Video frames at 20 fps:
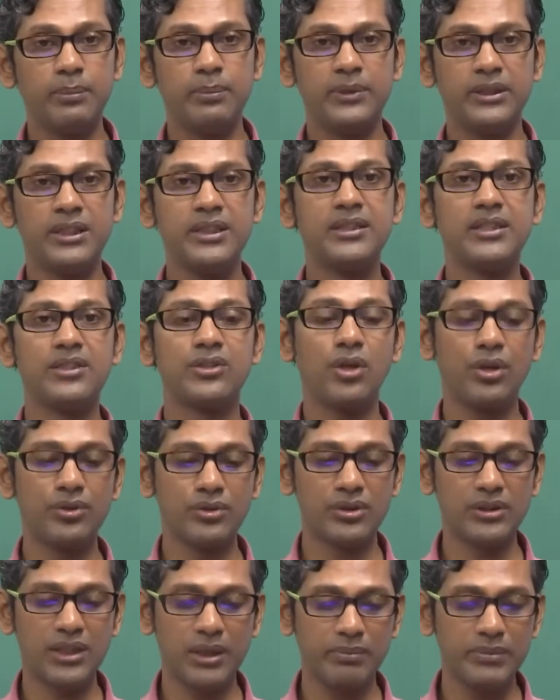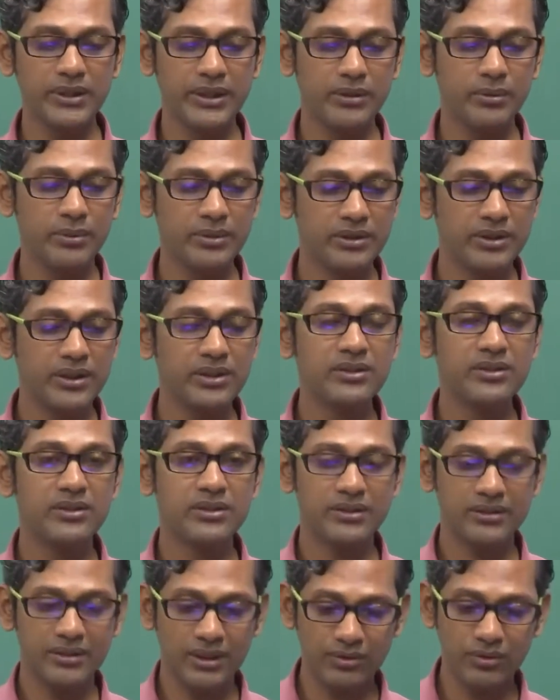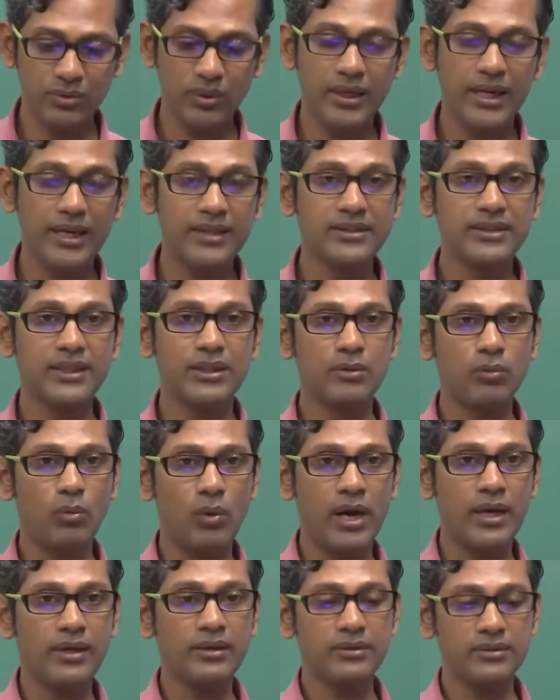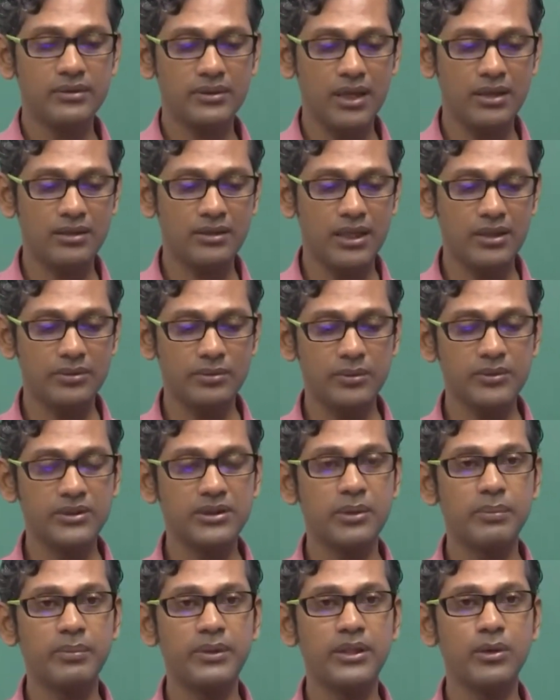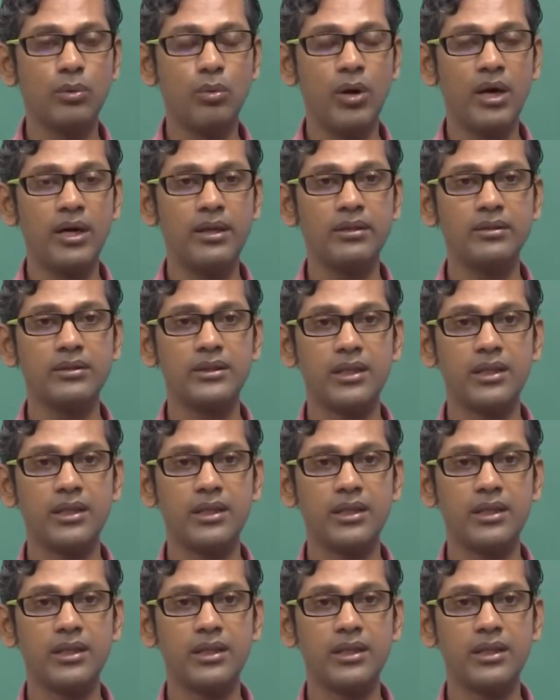this is also something which is, that is what I say, 1 transformation happening 1,